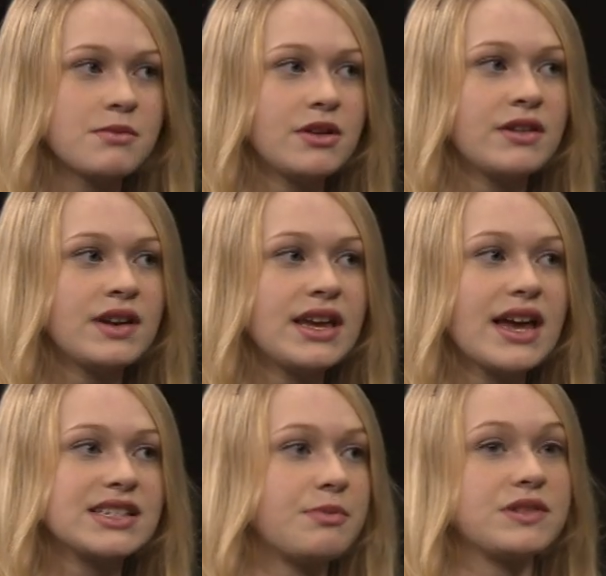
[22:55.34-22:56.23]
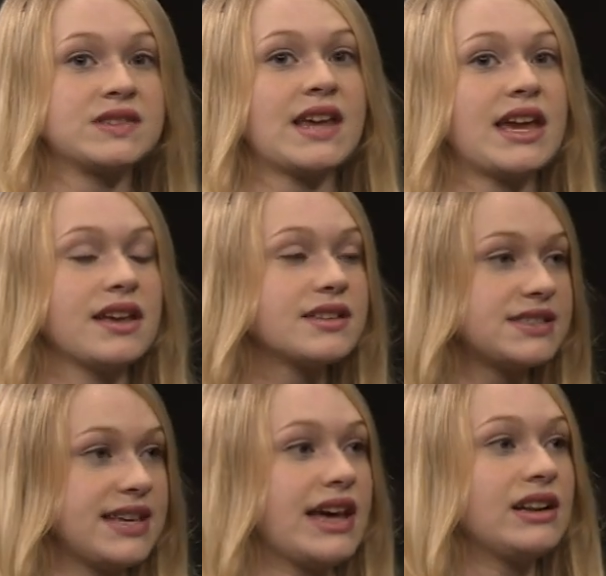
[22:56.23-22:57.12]
community, as opposed to saying
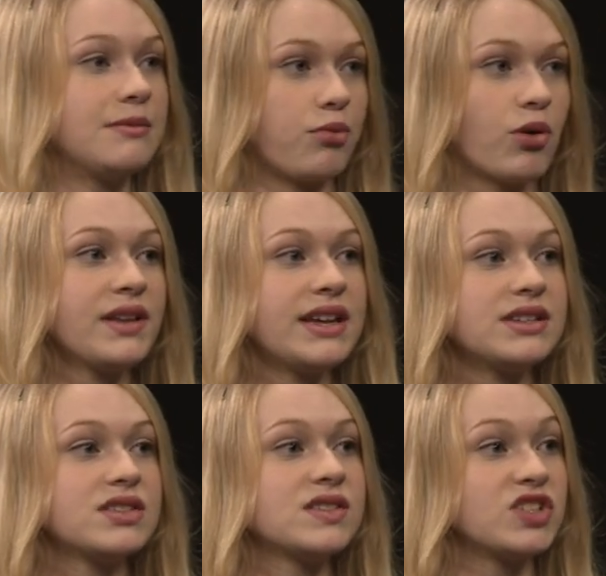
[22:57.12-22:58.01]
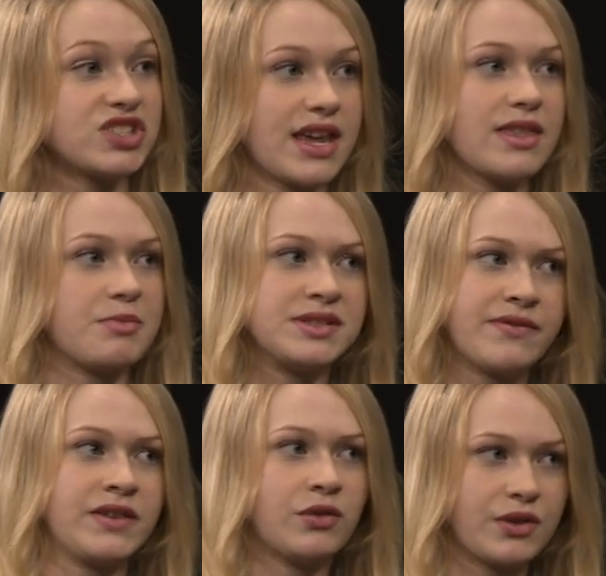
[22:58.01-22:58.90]
Seattle and Portland, just say the
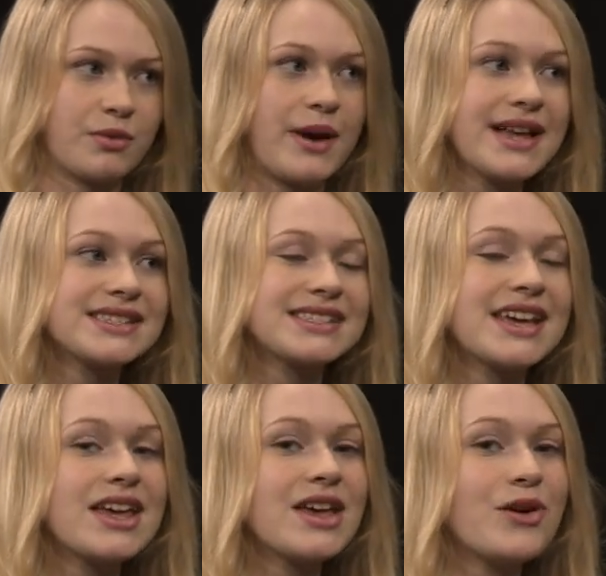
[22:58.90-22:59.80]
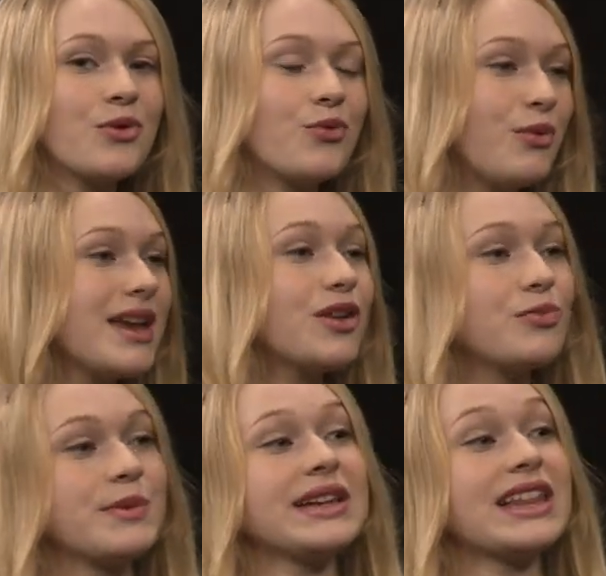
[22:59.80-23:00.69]
Pacific Northwest, we could
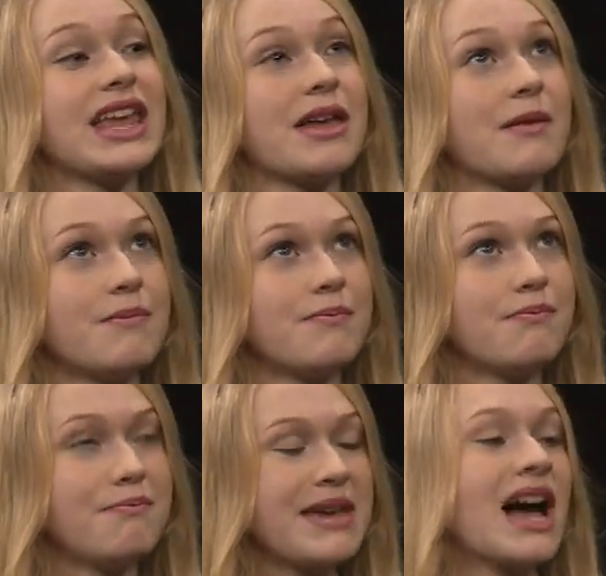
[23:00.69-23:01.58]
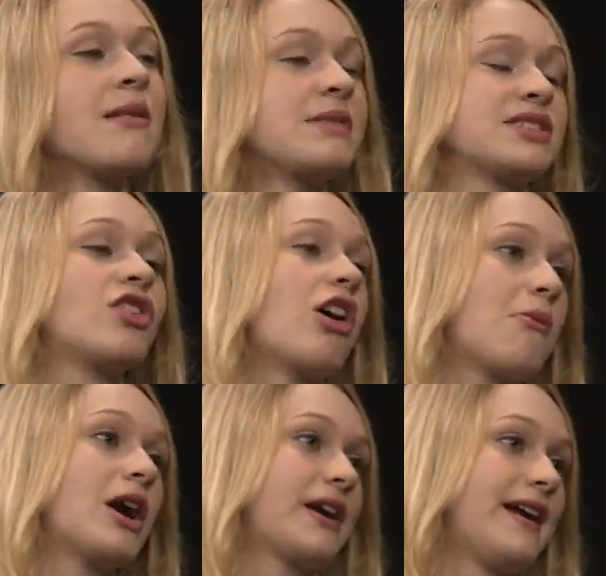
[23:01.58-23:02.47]
really become a strong
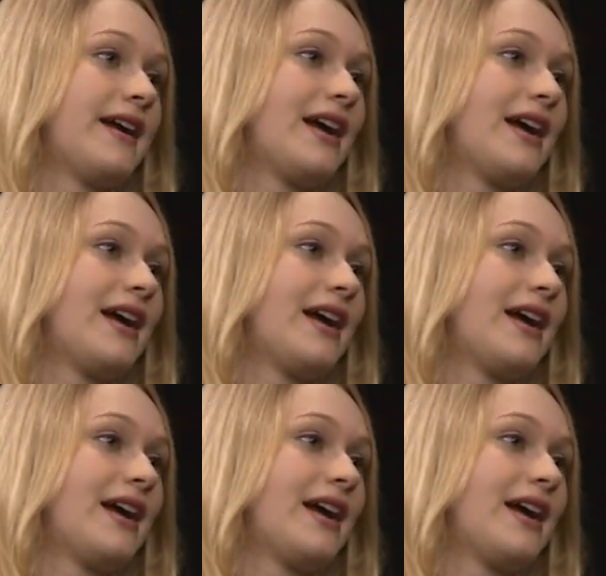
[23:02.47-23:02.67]
market.